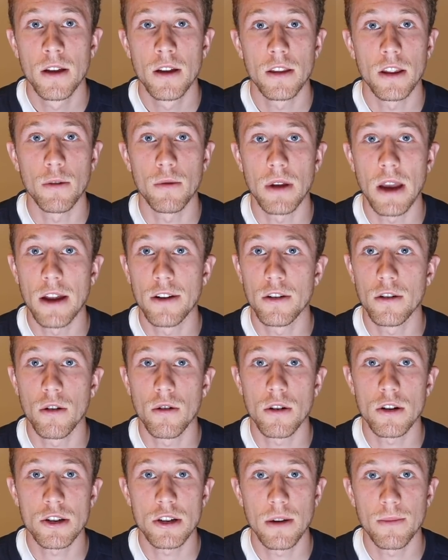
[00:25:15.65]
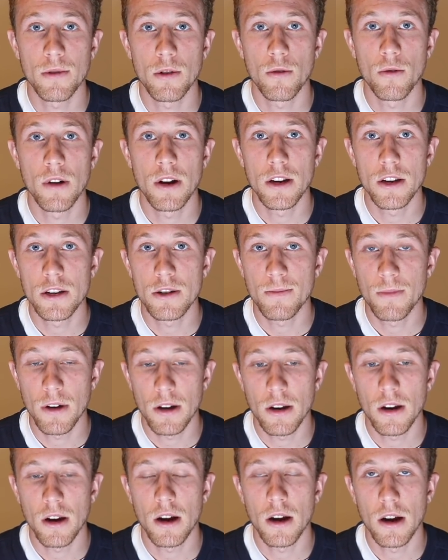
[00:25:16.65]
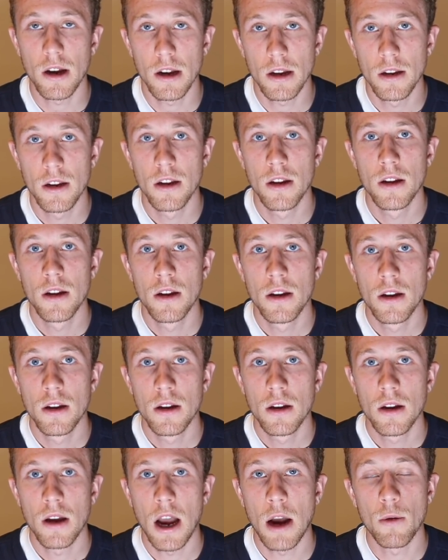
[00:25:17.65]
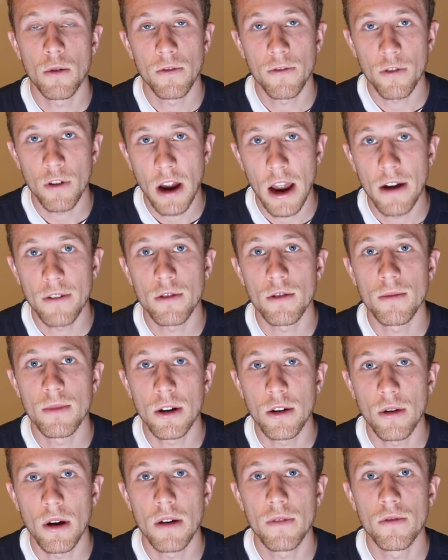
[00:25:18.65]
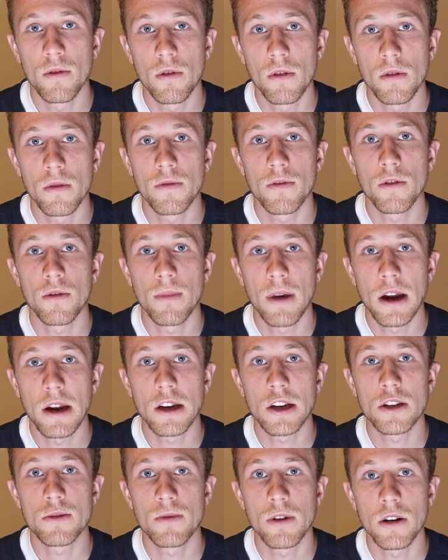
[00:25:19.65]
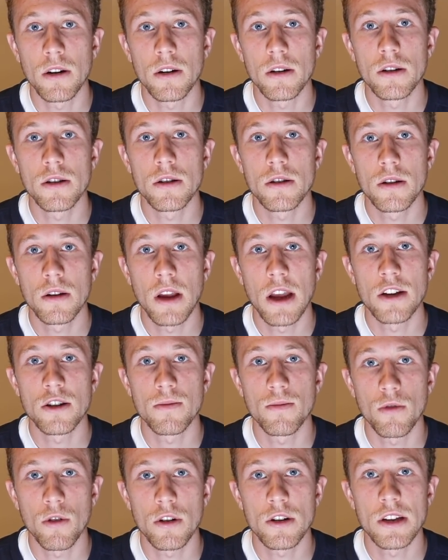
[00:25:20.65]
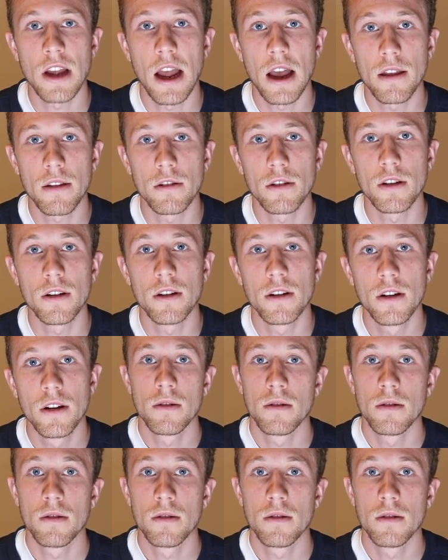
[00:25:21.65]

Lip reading: that we had to go our separate ways, but I will forever be grateful for my experience as a Brooks athlete.